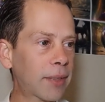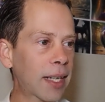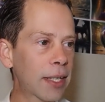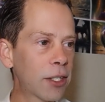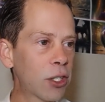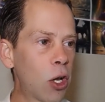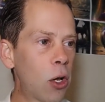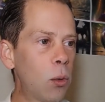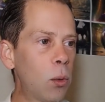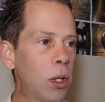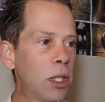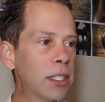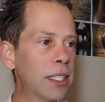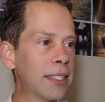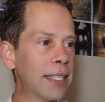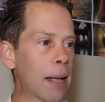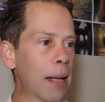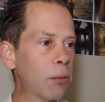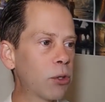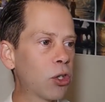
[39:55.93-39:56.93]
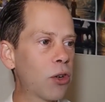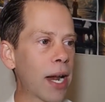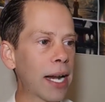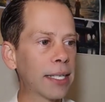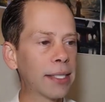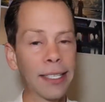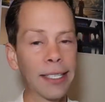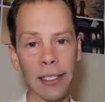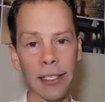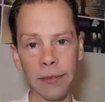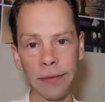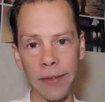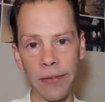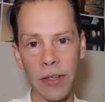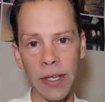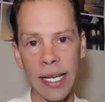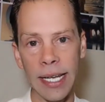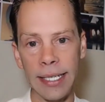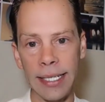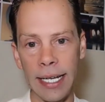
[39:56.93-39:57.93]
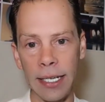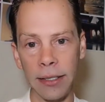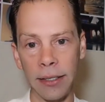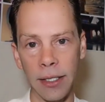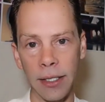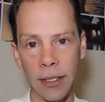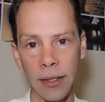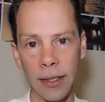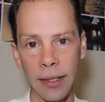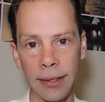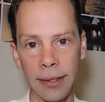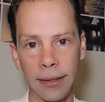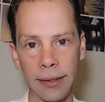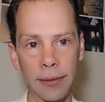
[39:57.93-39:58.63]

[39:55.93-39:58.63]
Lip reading: Whole world is abstract self if you get down to it.